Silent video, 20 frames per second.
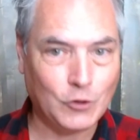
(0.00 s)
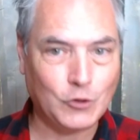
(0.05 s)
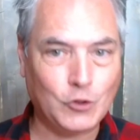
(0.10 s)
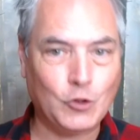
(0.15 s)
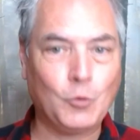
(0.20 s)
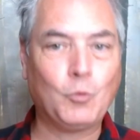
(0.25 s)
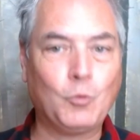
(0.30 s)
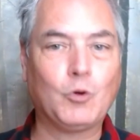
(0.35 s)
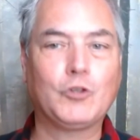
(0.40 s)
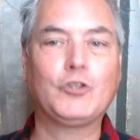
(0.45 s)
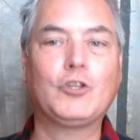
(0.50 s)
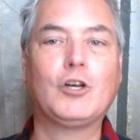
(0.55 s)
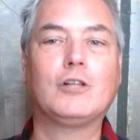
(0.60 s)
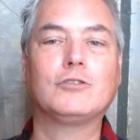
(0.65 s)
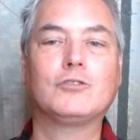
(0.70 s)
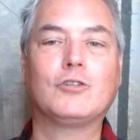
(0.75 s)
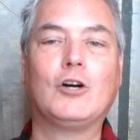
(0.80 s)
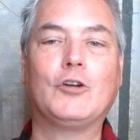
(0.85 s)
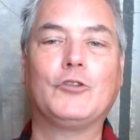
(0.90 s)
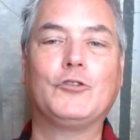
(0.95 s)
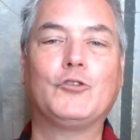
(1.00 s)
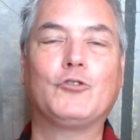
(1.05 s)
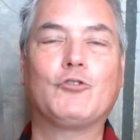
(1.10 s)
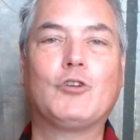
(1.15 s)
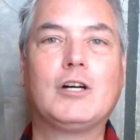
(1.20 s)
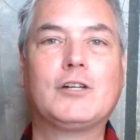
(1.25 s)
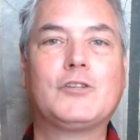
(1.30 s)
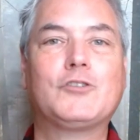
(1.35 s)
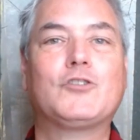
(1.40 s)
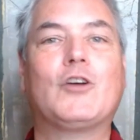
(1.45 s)
or the $1 on the
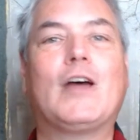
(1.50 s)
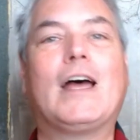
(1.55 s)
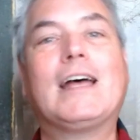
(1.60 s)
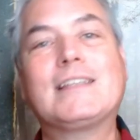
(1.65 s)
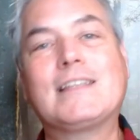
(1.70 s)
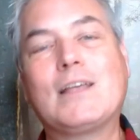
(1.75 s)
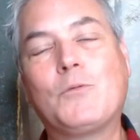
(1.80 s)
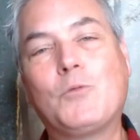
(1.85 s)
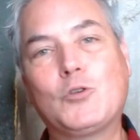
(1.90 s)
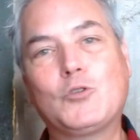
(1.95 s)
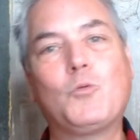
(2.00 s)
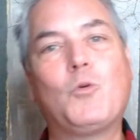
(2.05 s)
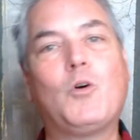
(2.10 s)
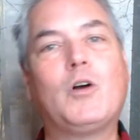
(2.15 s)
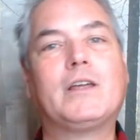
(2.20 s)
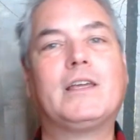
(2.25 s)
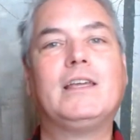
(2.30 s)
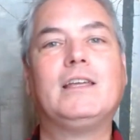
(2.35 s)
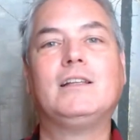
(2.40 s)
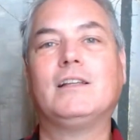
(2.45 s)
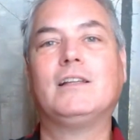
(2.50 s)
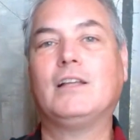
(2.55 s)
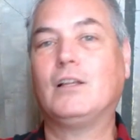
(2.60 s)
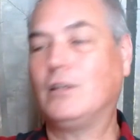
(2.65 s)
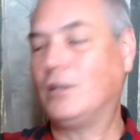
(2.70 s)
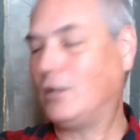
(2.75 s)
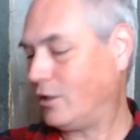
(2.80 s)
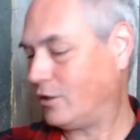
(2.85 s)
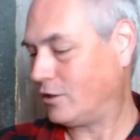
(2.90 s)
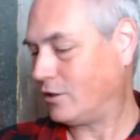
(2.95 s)
rock. So as I was walking
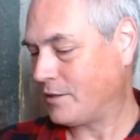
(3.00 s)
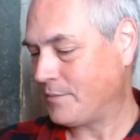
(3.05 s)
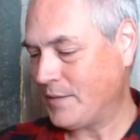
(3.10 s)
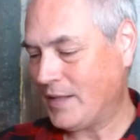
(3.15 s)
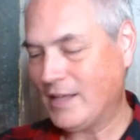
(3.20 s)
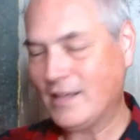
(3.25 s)
along,